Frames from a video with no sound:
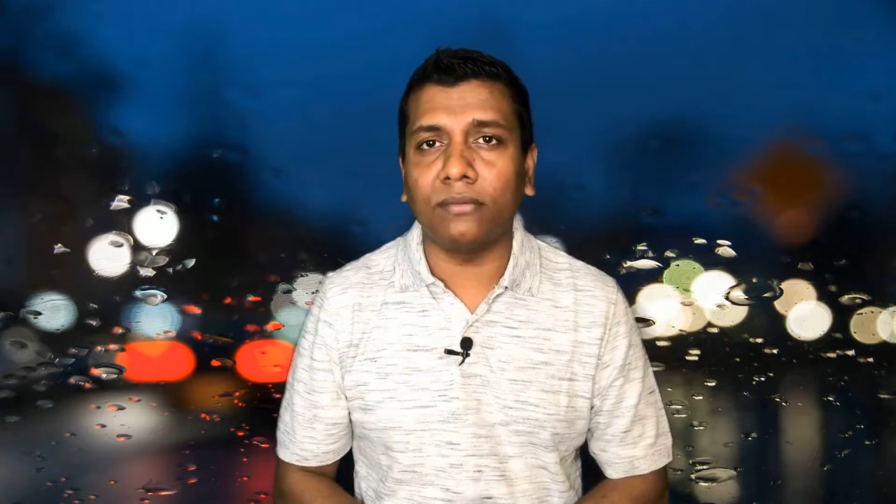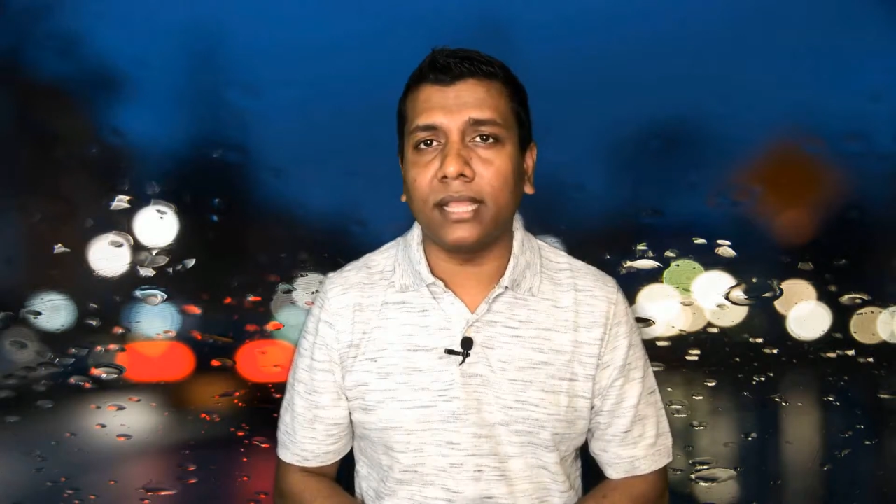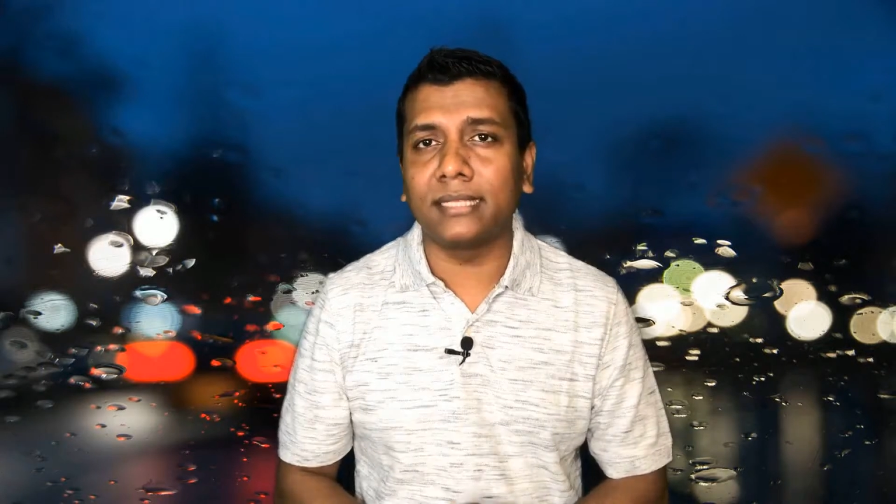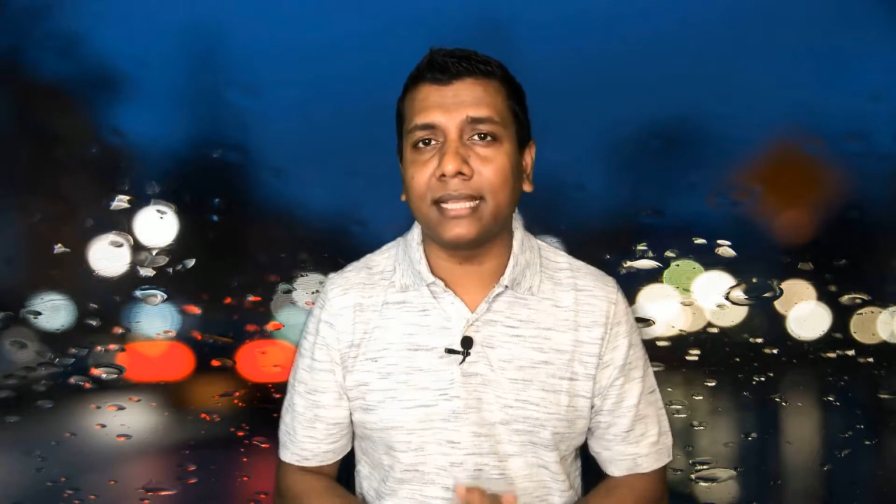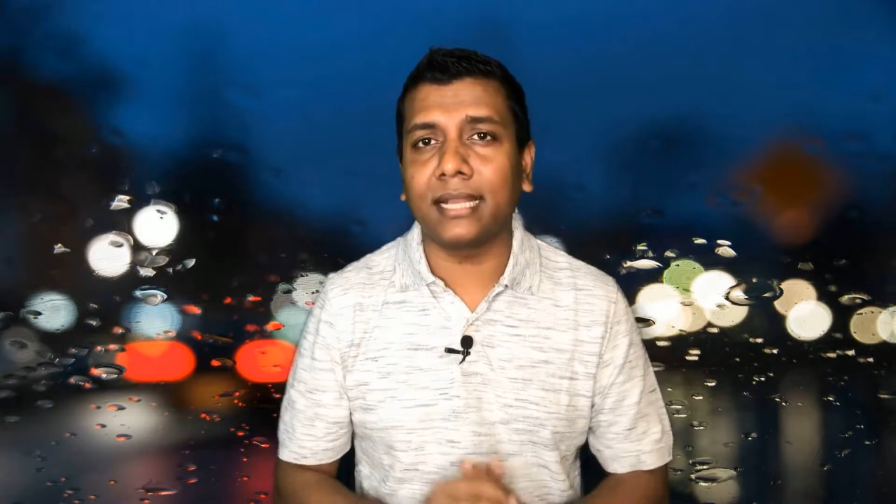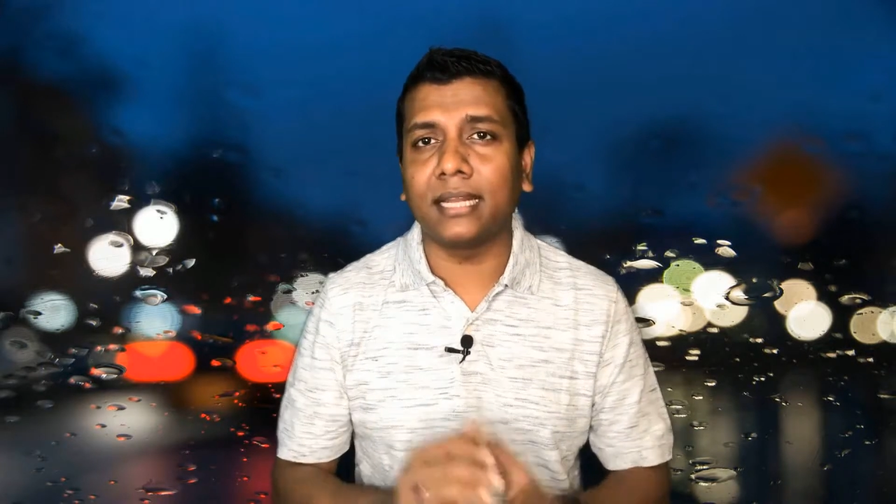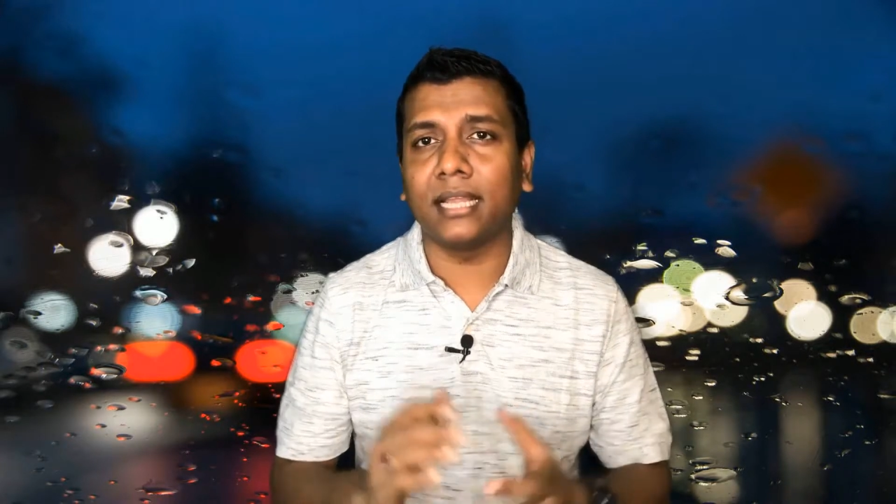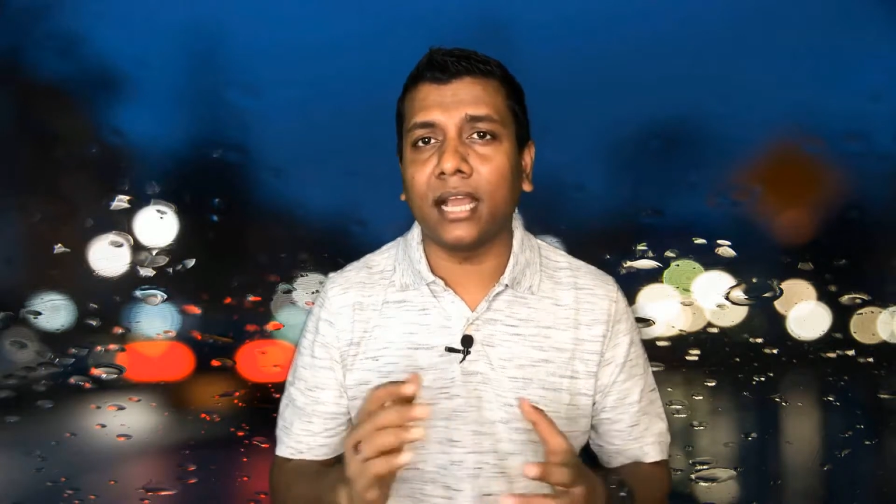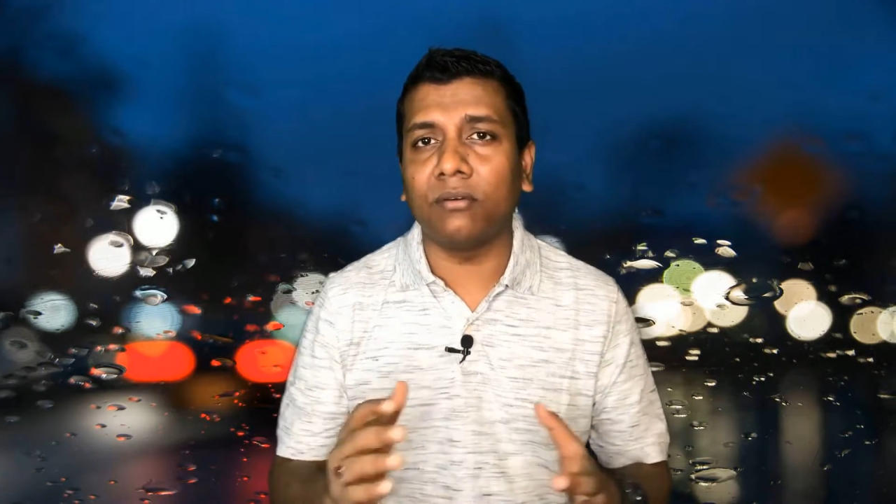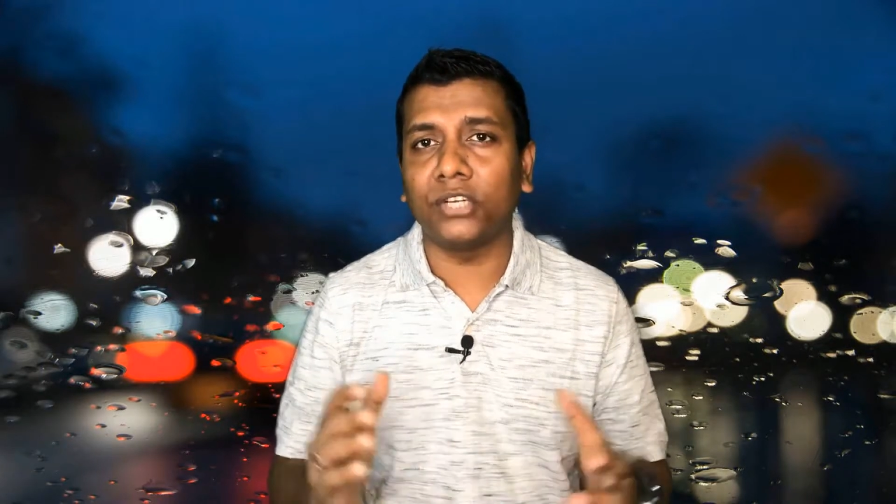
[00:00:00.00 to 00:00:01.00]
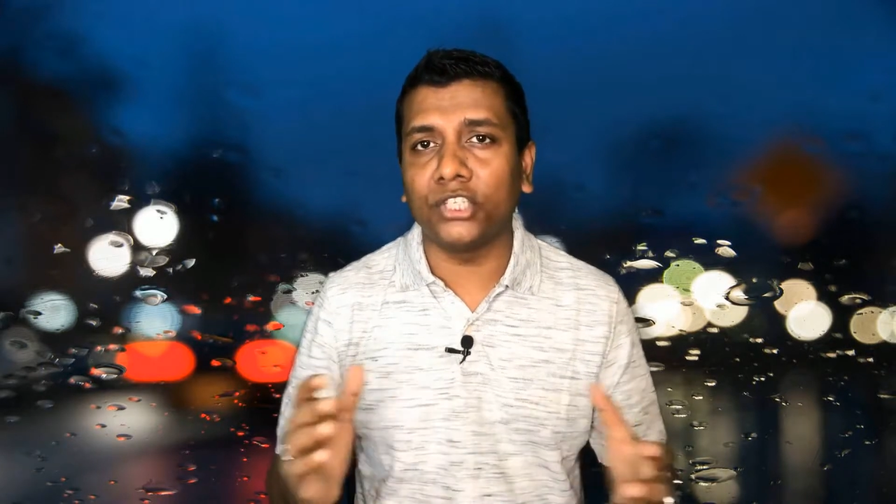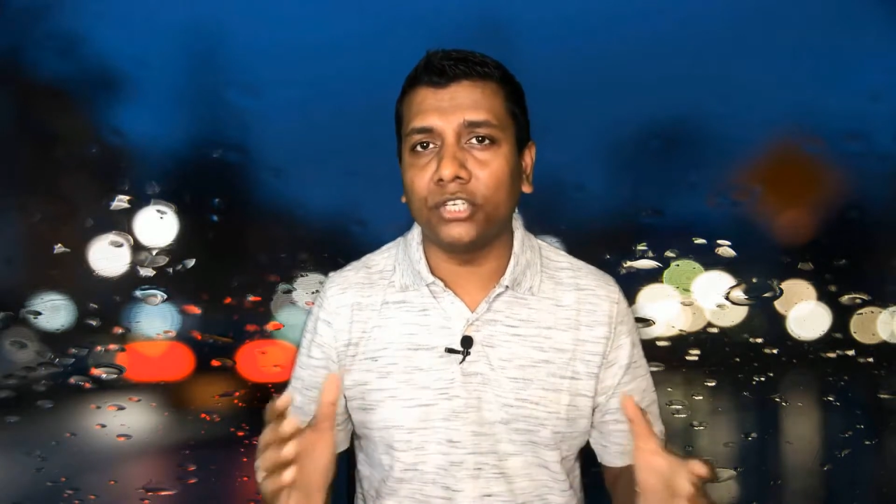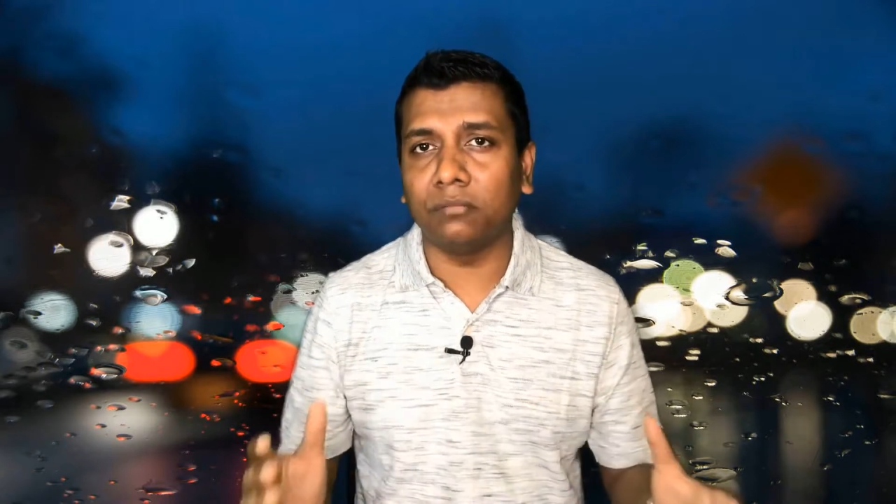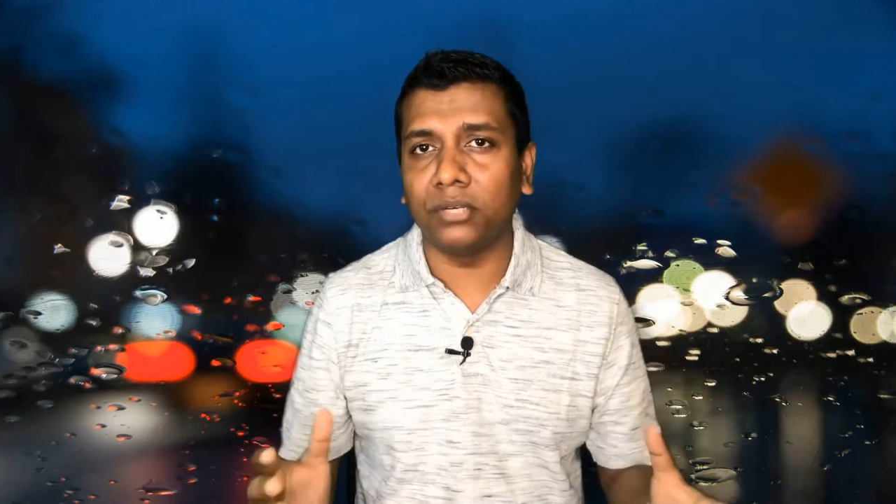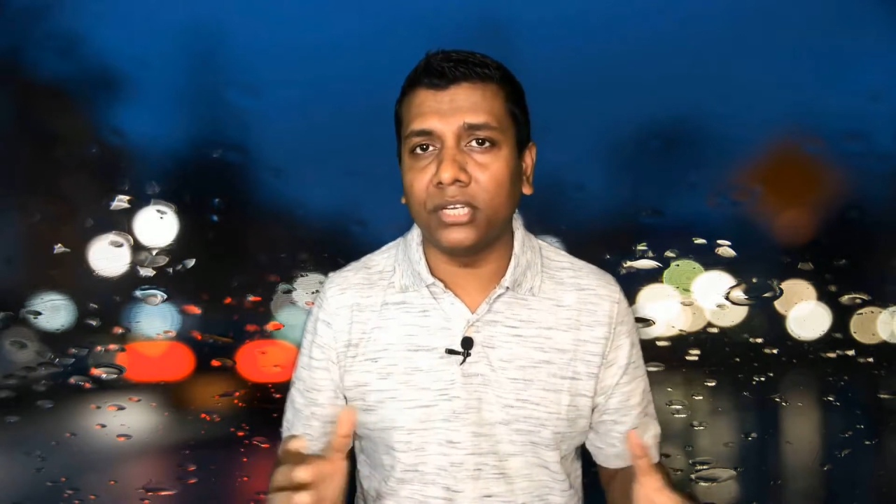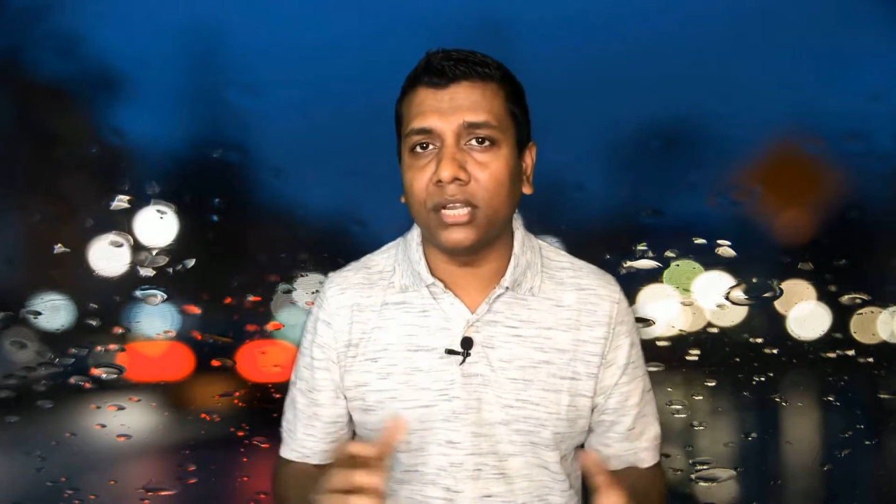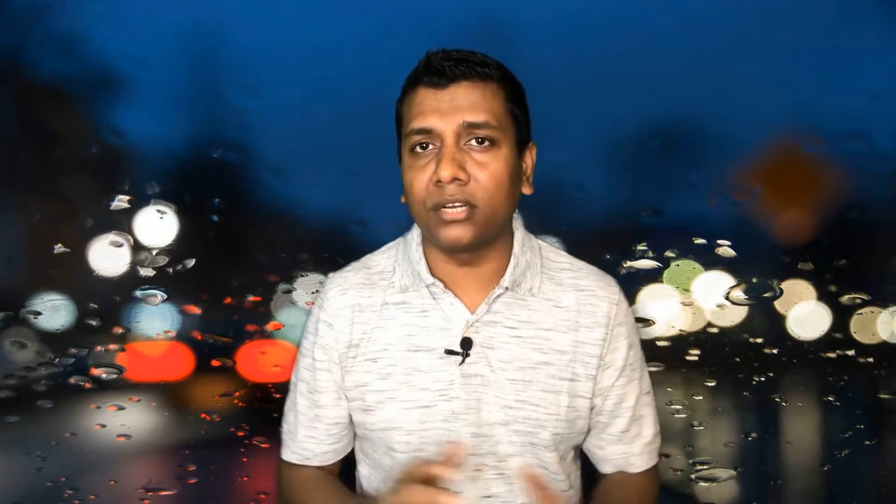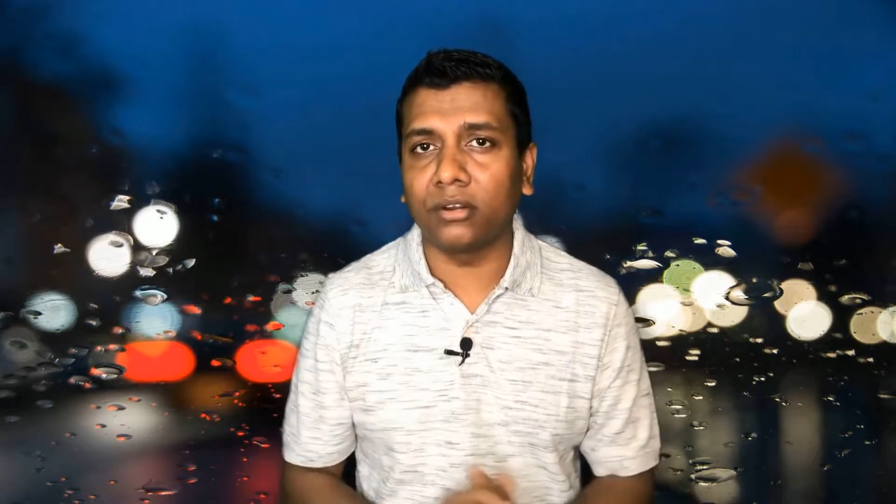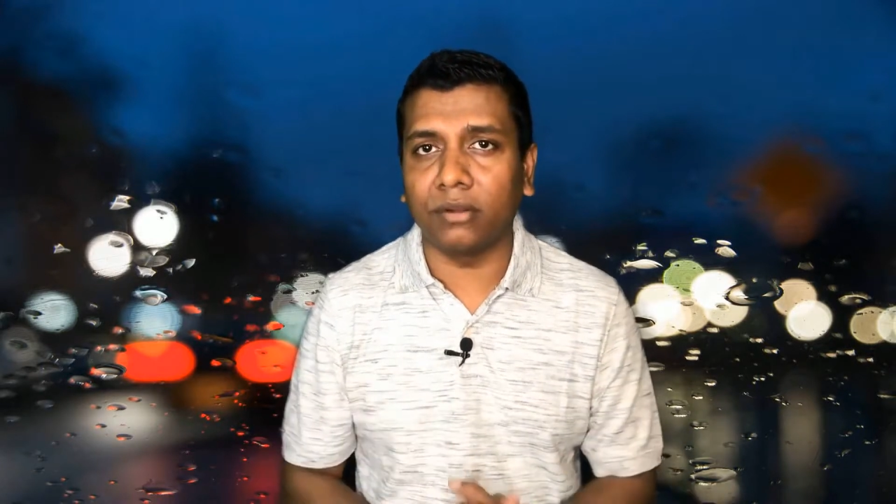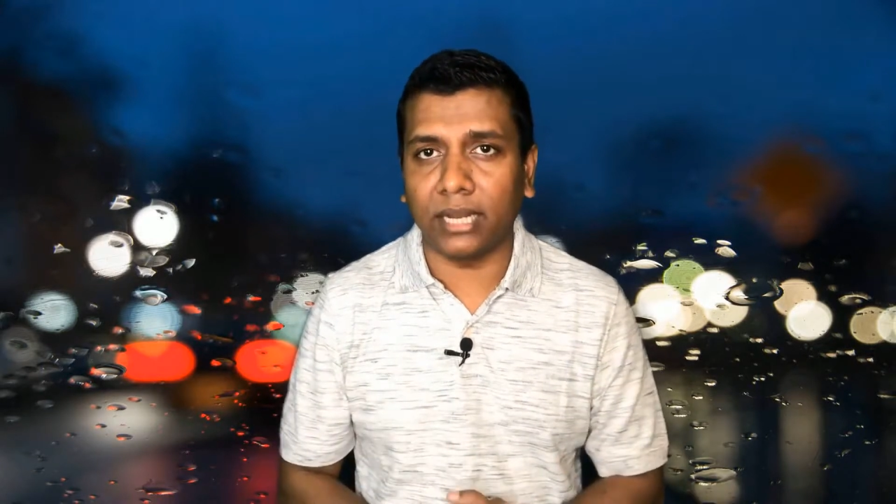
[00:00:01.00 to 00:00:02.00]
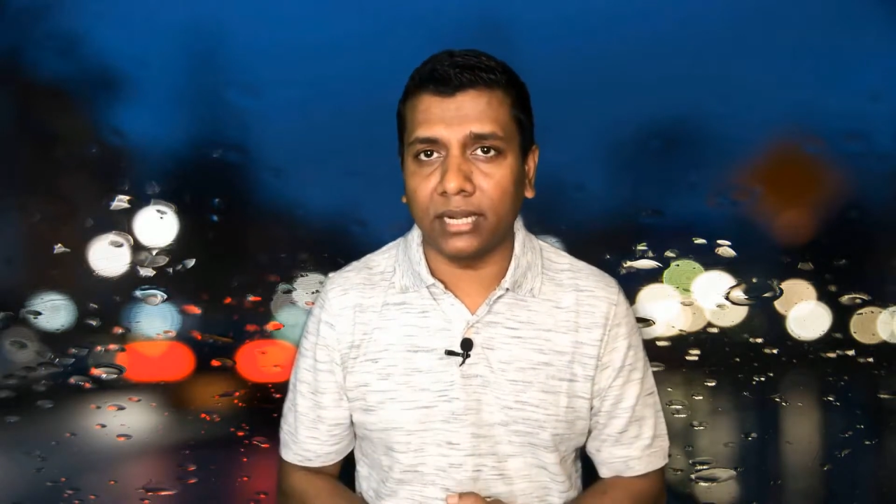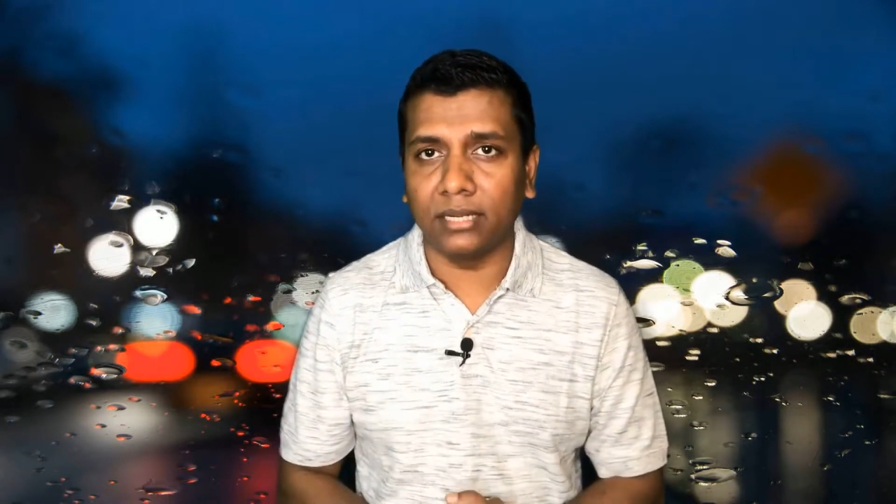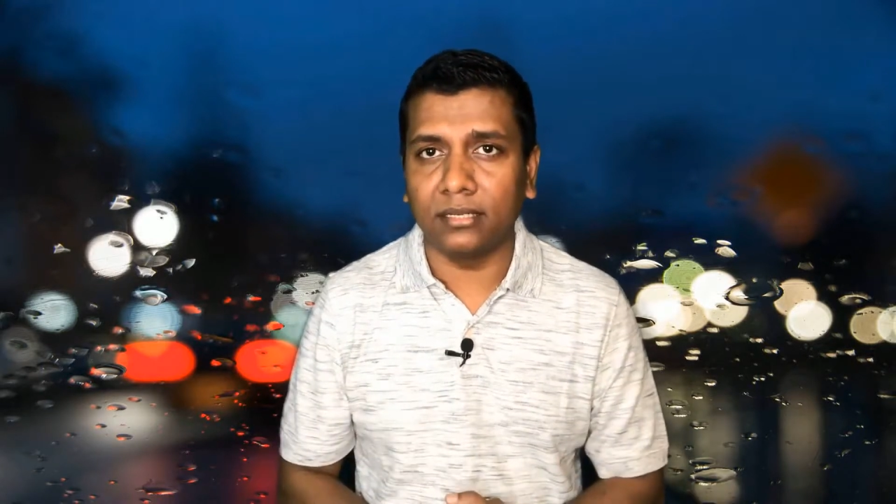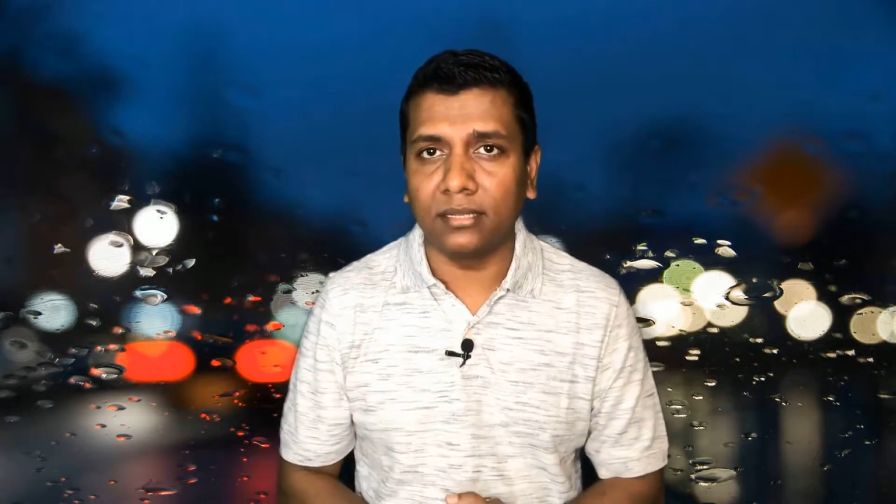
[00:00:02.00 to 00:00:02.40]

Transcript: exactly how it should be done correctly.